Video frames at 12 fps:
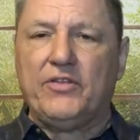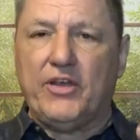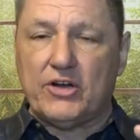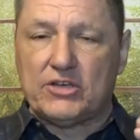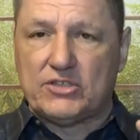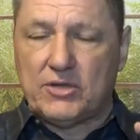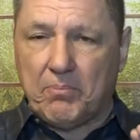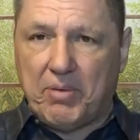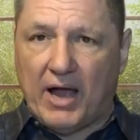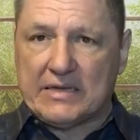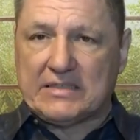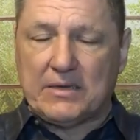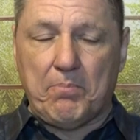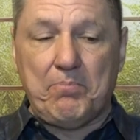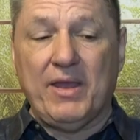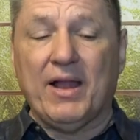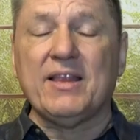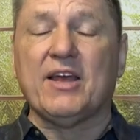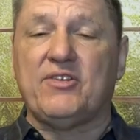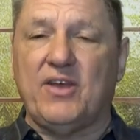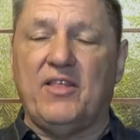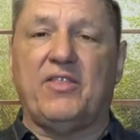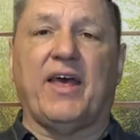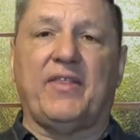there's the
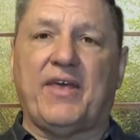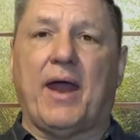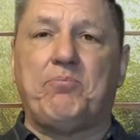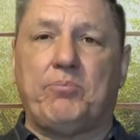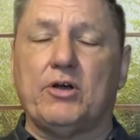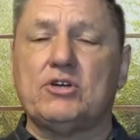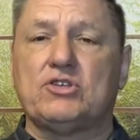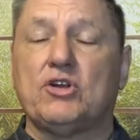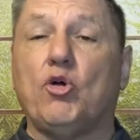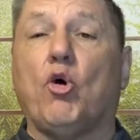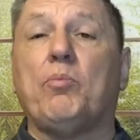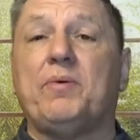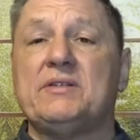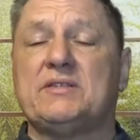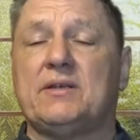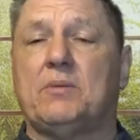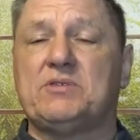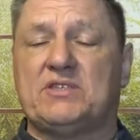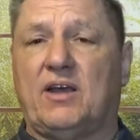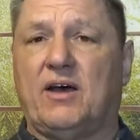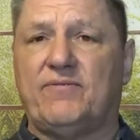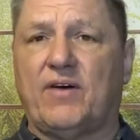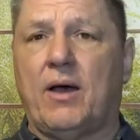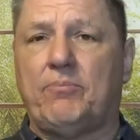possibility that that person opens
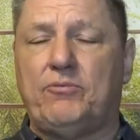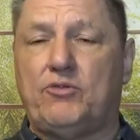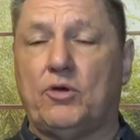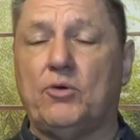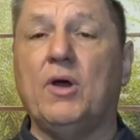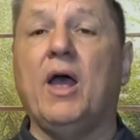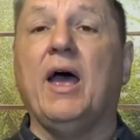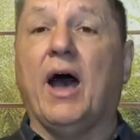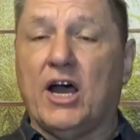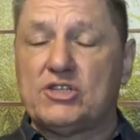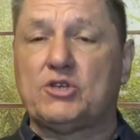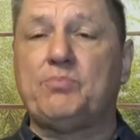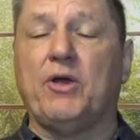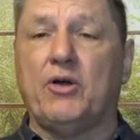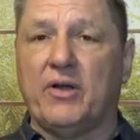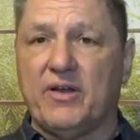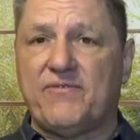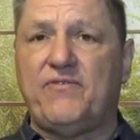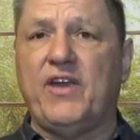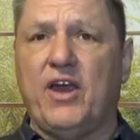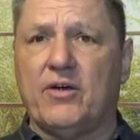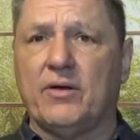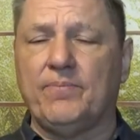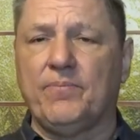themselves up to a spirit of
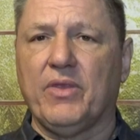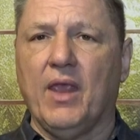fear.